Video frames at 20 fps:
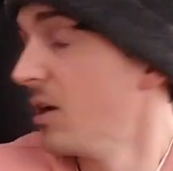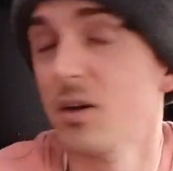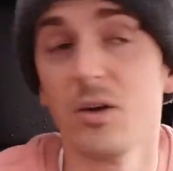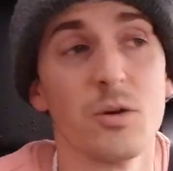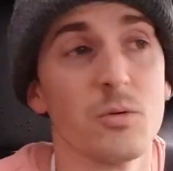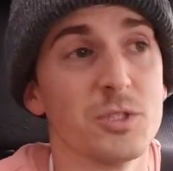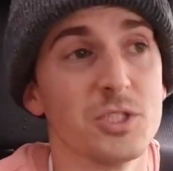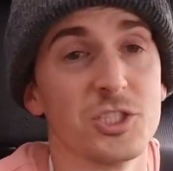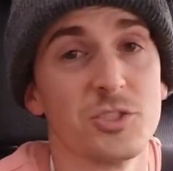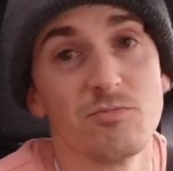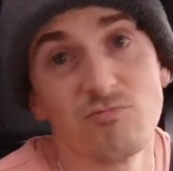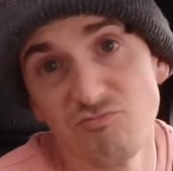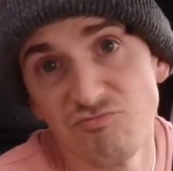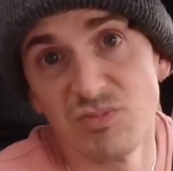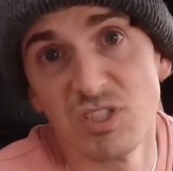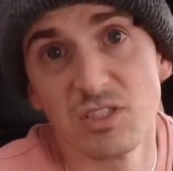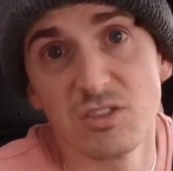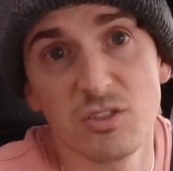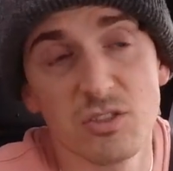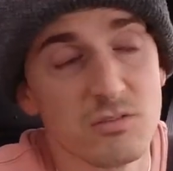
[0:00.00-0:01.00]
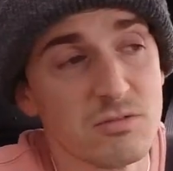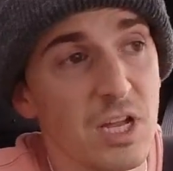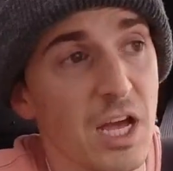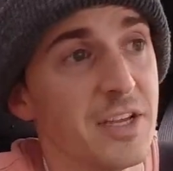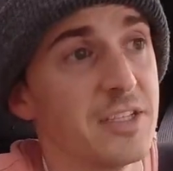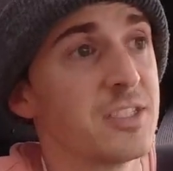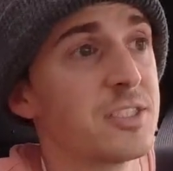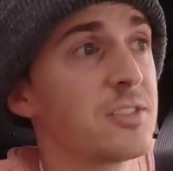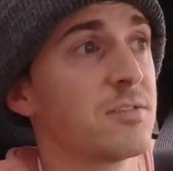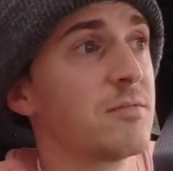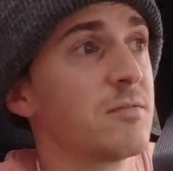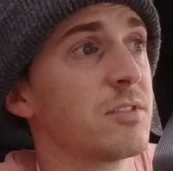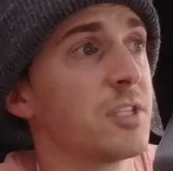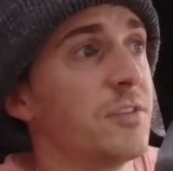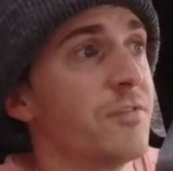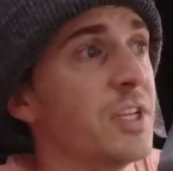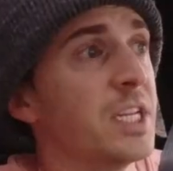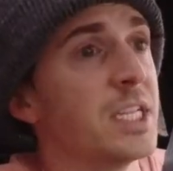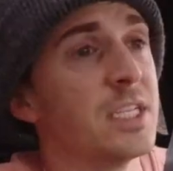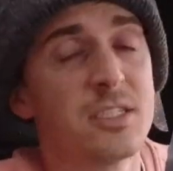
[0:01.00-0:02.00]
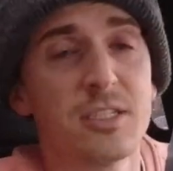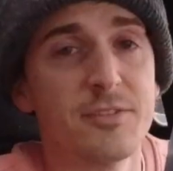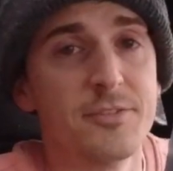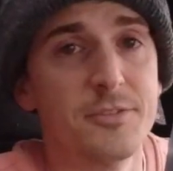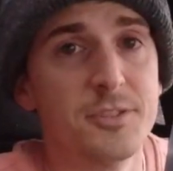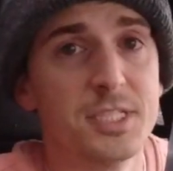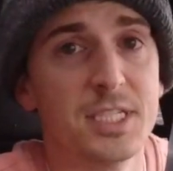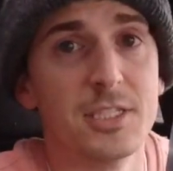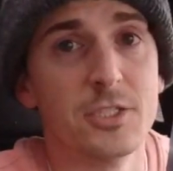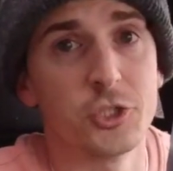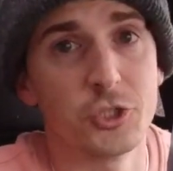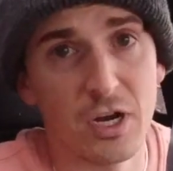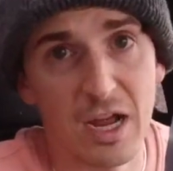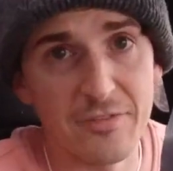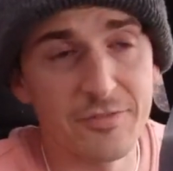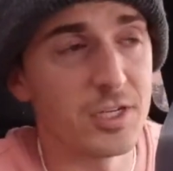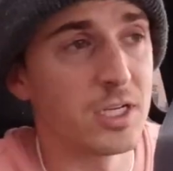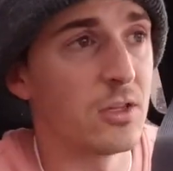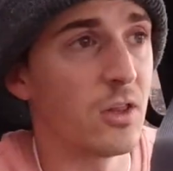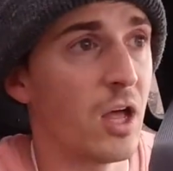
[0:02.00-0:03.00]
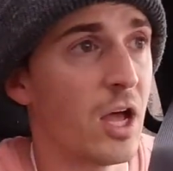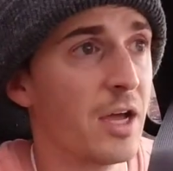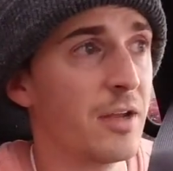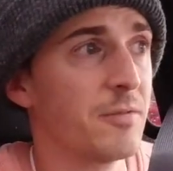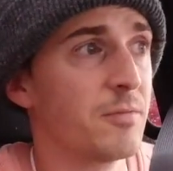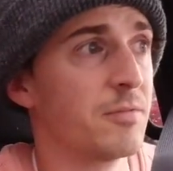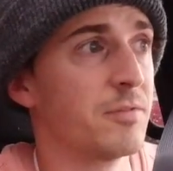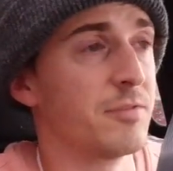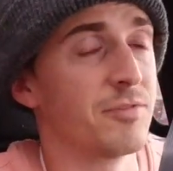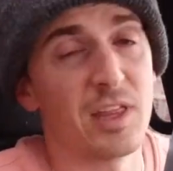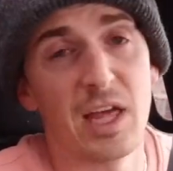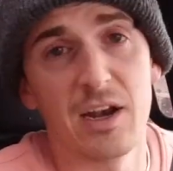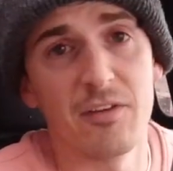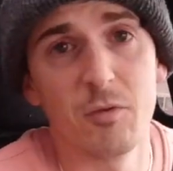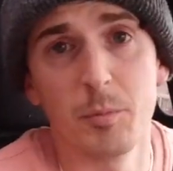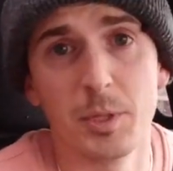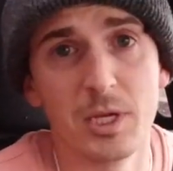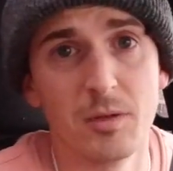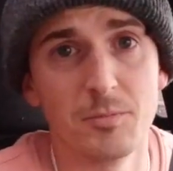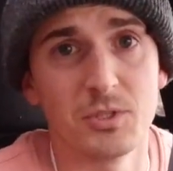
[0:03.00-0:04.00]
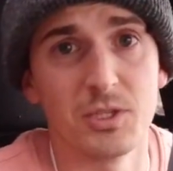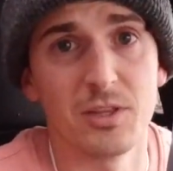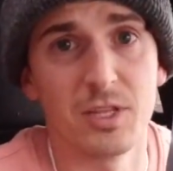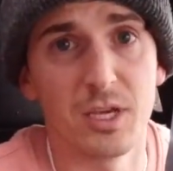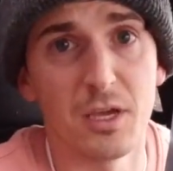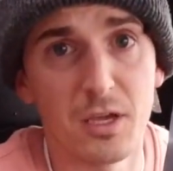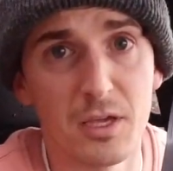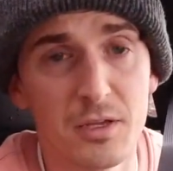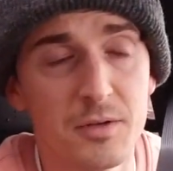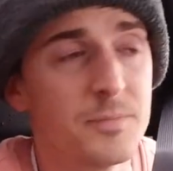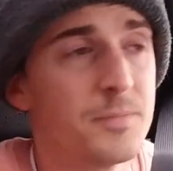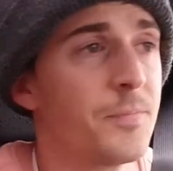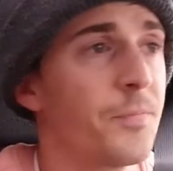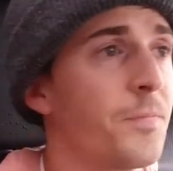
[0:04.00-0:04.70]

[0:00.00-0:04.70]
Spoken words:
which is nice, convenient if you sit in traffic a lot, if that ever becomes a thing again.